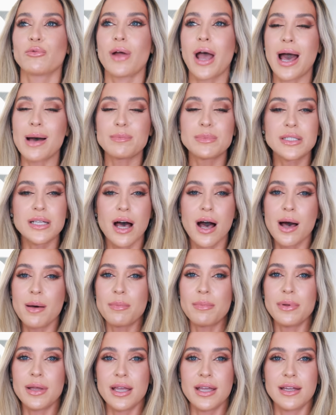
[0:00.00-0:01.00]
wrapped
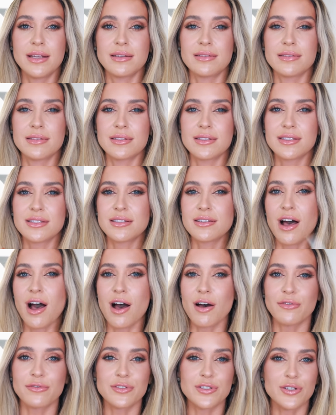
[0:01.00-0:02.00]
up in
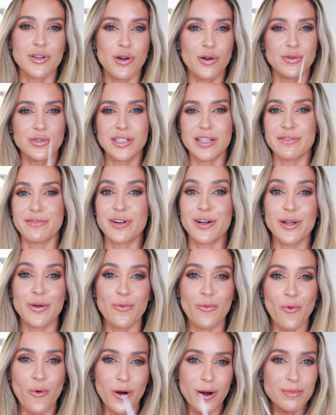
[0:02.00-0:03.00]
soft, cozy, very
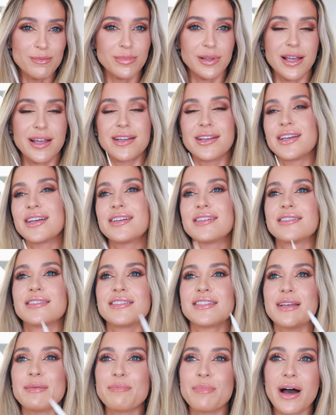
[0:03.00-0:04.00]
warm blankets,
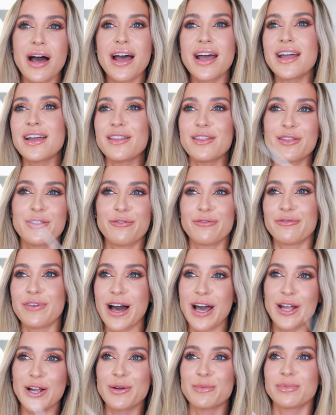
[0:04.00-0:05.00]
sit by the
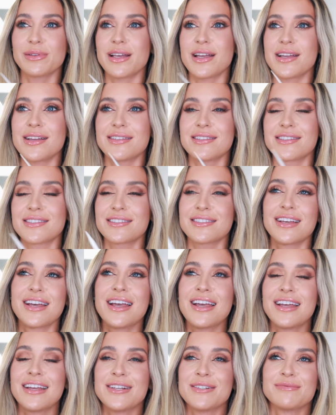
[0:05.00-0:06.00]
fireplace,
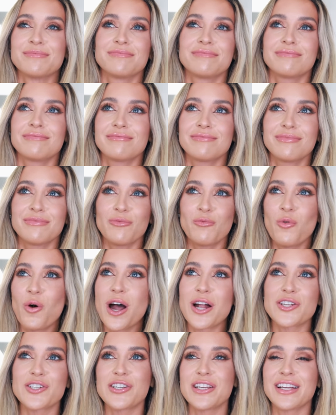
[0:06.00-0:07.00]

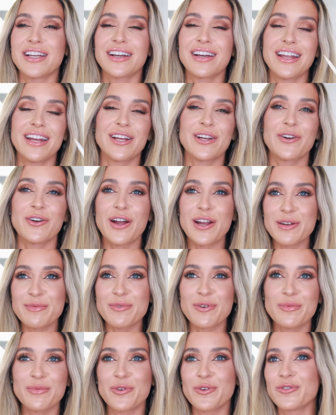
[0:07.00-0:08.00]
watching an
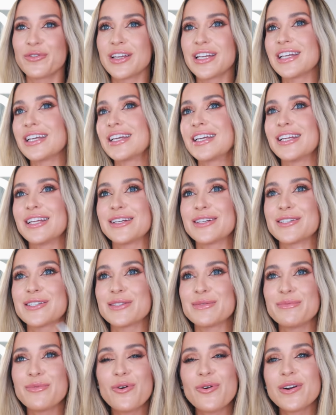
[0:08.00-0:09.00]
incredible movie, eating
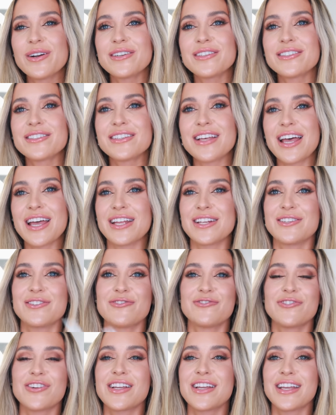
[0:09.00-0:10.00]
s'mores, and
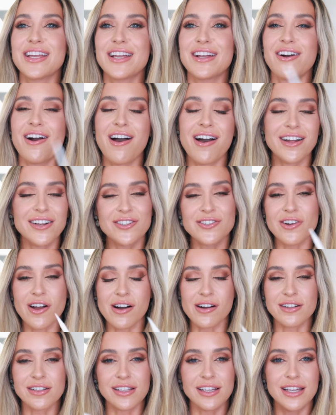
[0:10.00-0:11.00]
drinking hot
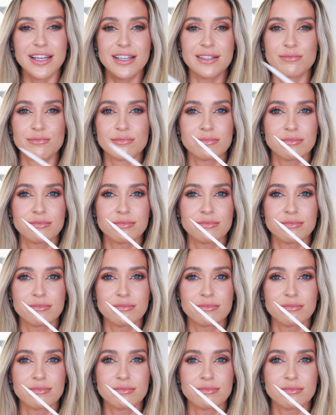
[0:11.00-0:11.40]
chocolate